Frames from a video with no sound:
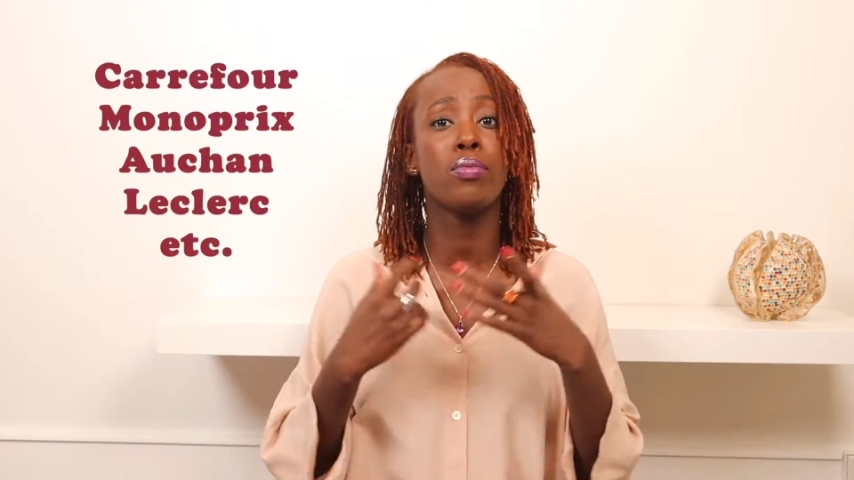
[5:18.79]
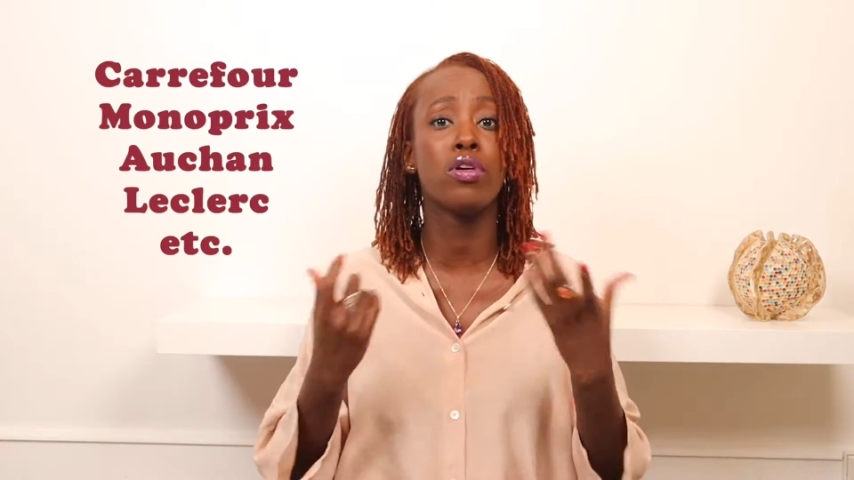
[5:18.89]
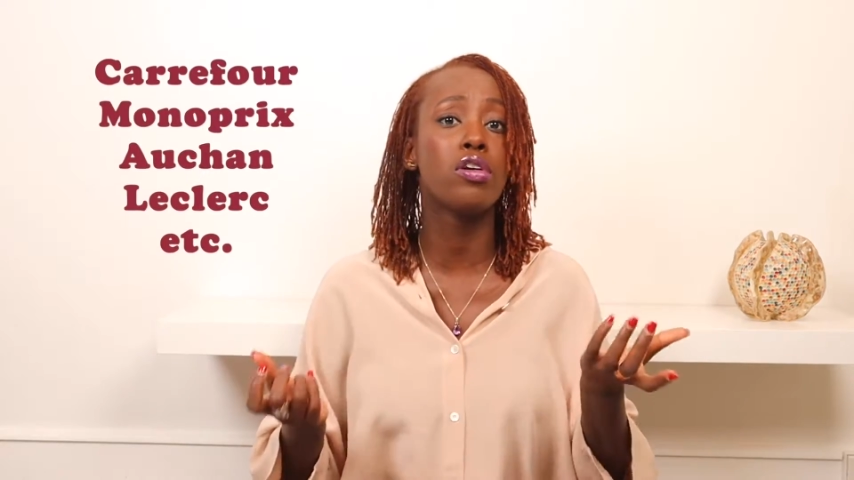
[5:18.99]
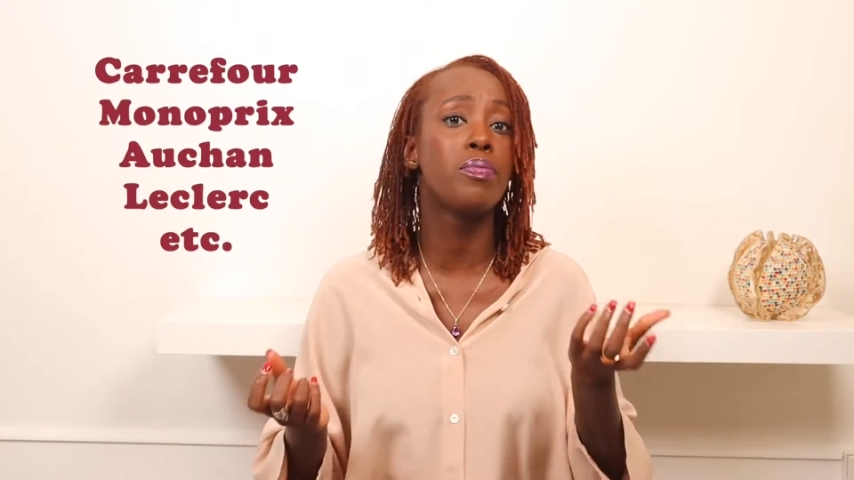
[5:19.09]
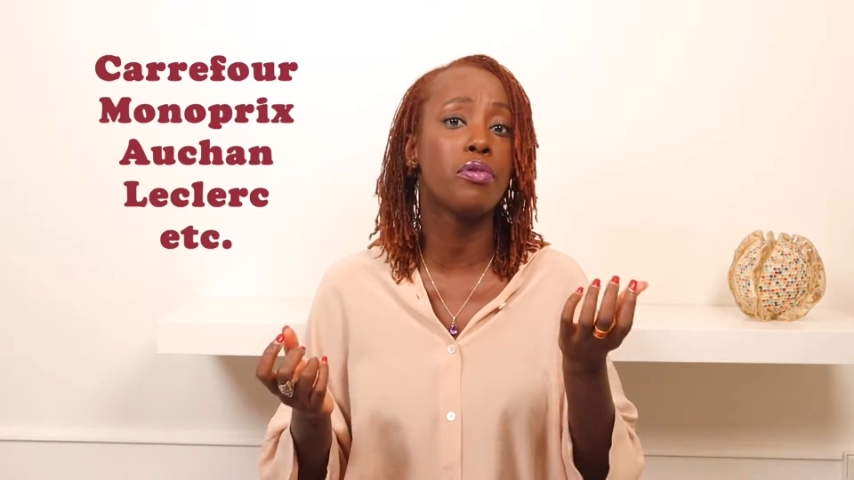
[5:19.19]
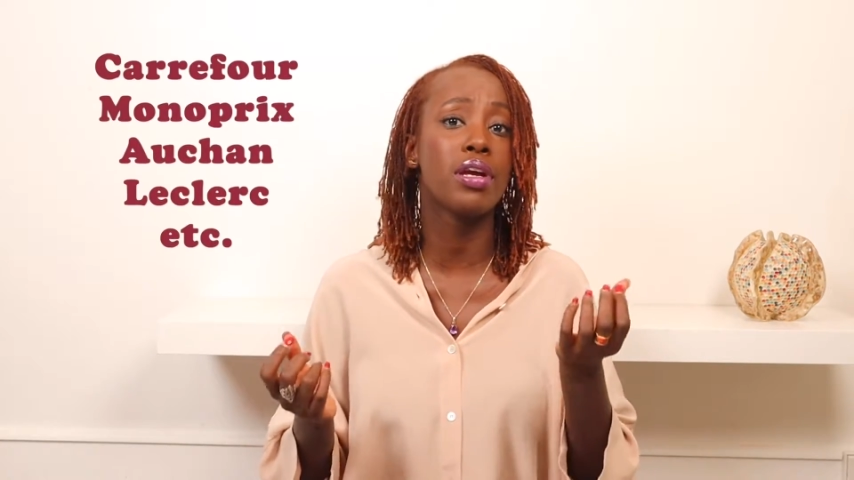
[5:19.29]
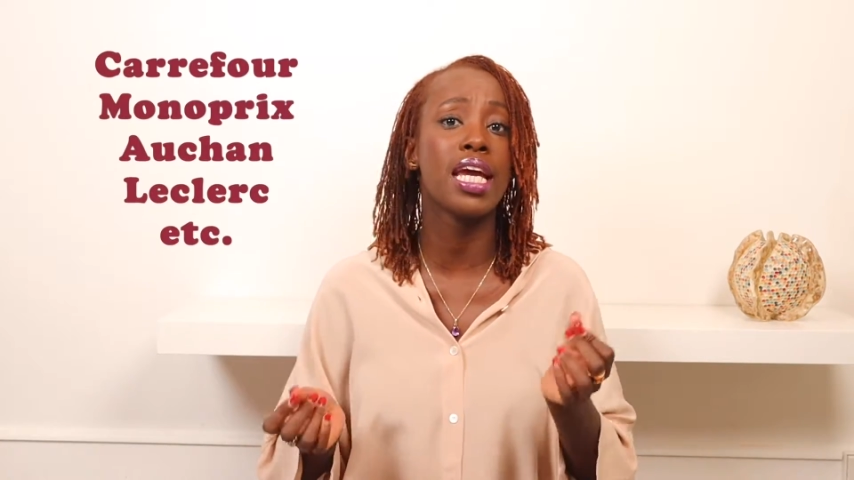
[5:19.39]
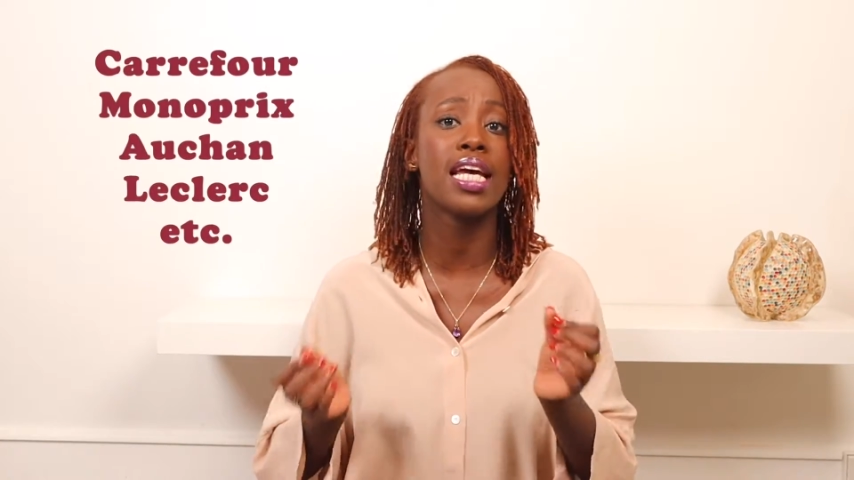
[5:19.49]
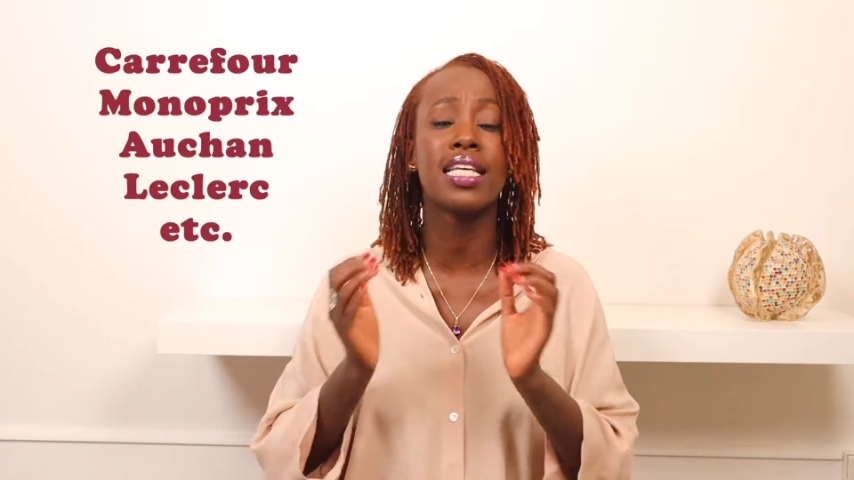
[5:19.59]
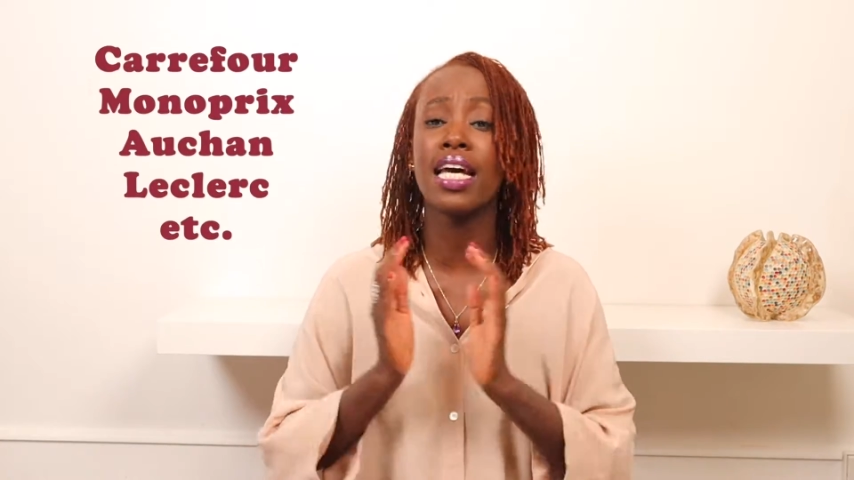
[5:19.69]

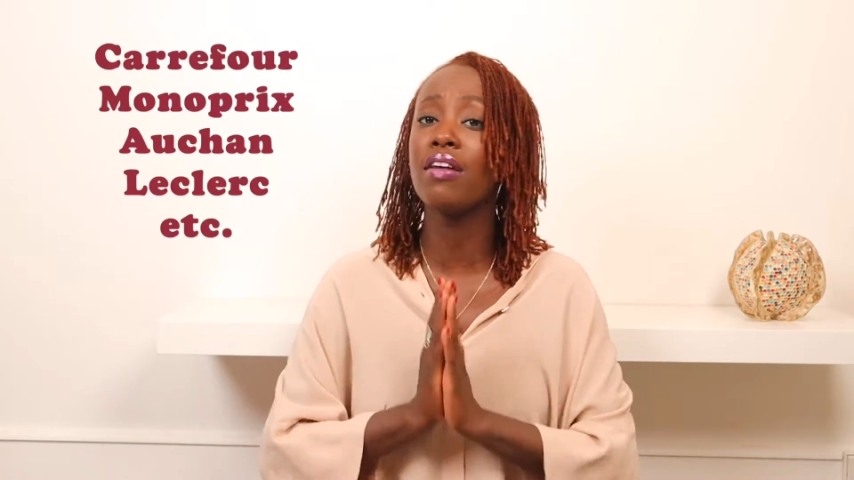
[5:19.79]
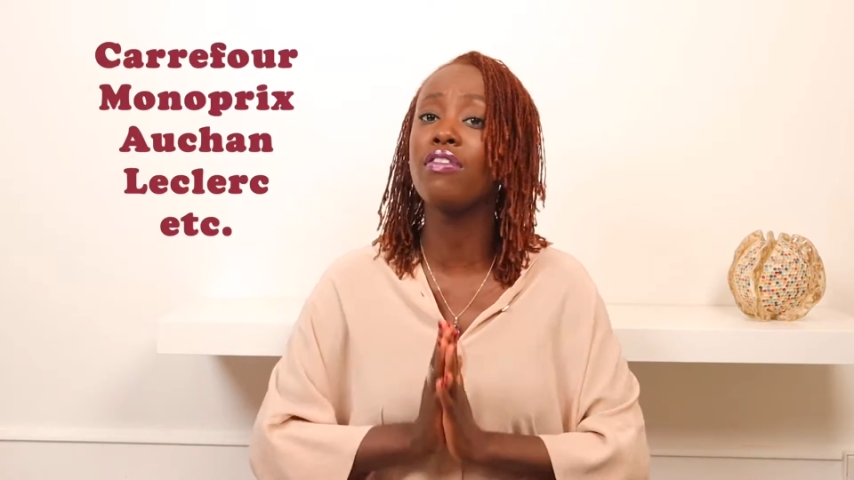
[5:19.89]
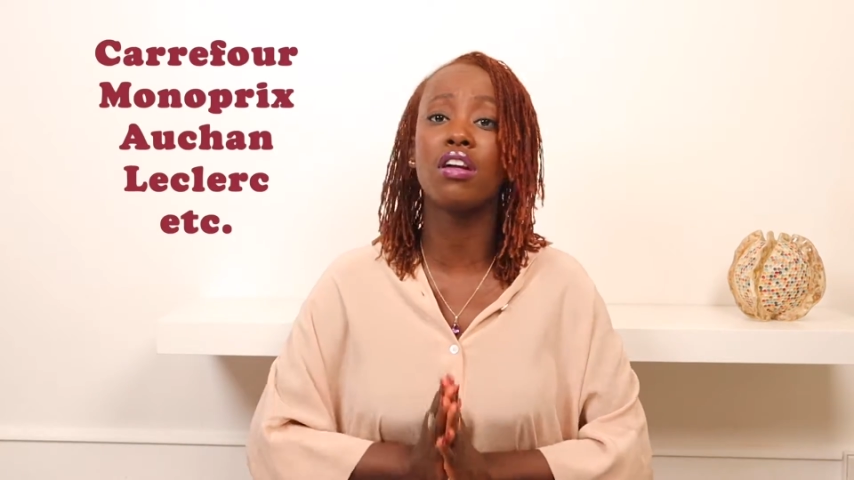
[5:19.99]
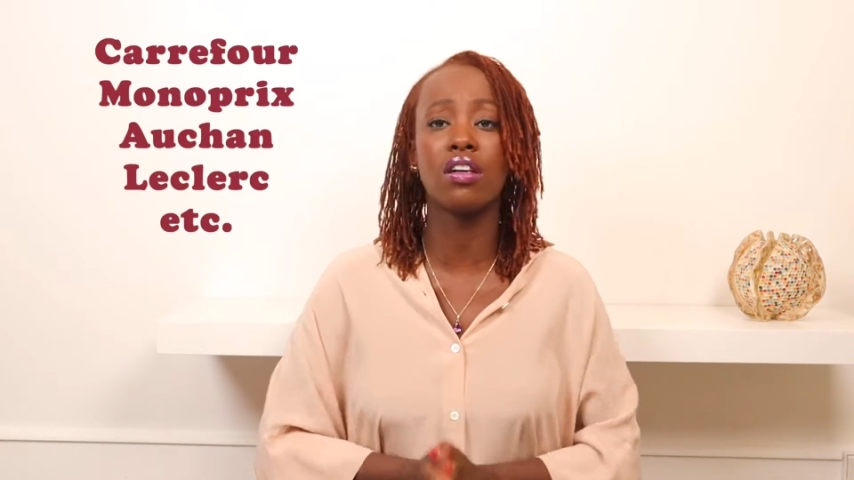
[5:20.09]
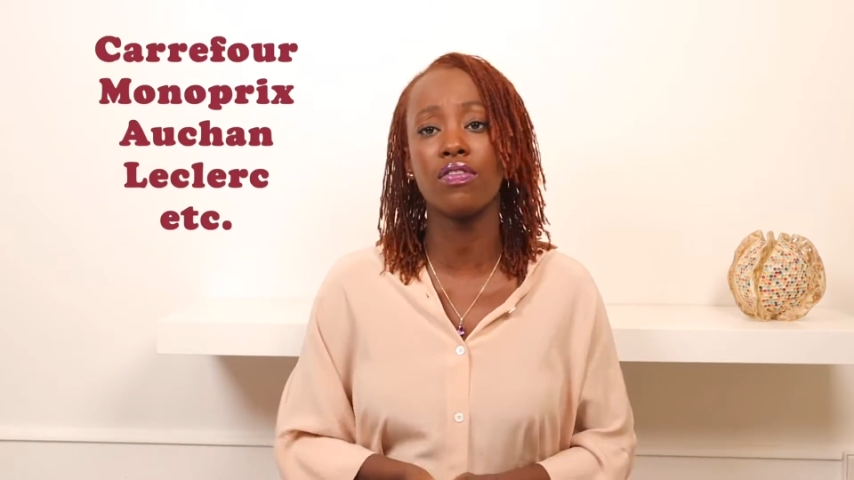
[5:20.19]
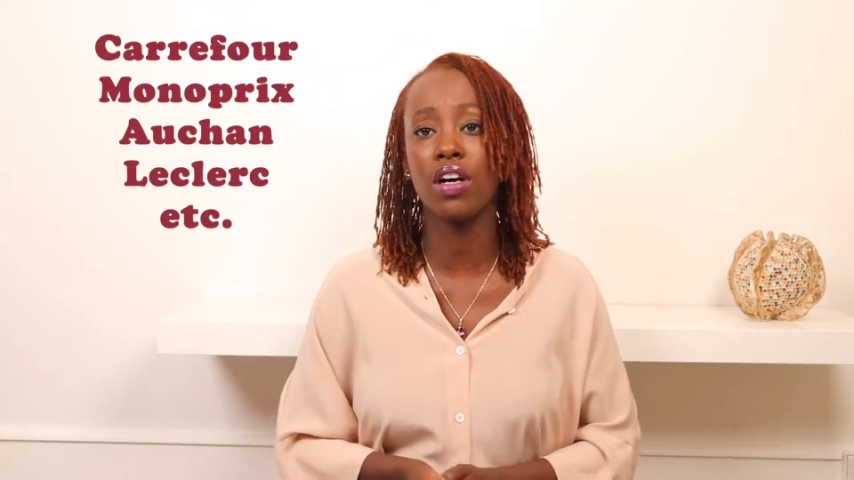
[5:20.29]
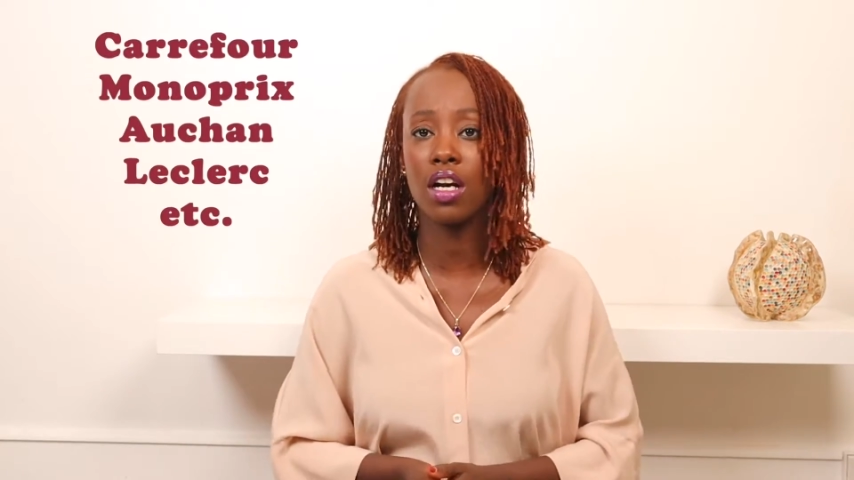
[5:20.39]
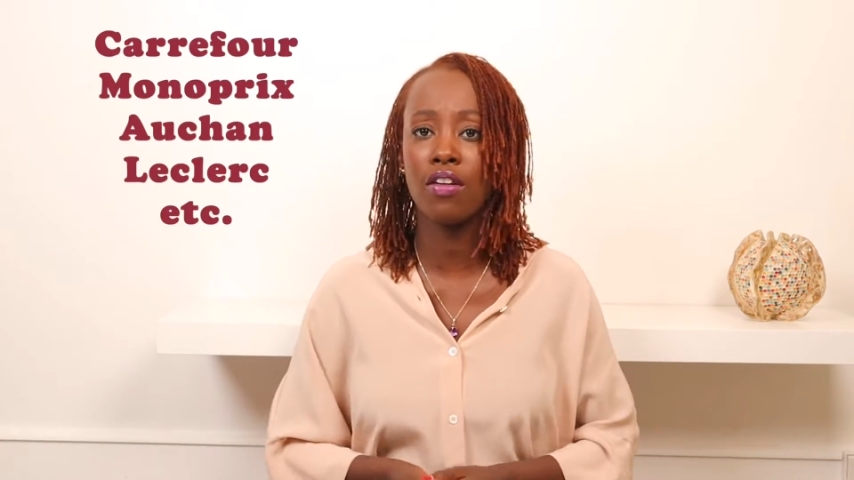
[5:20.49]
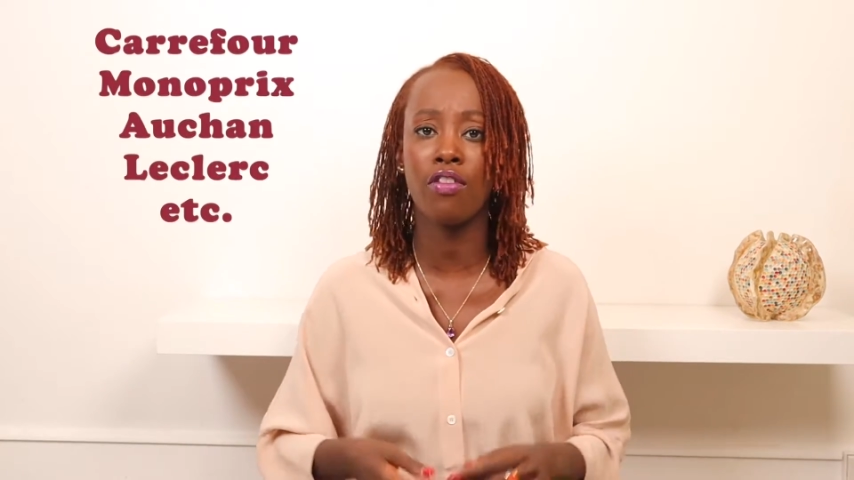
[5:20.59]
Monoprix, and they have a lot of color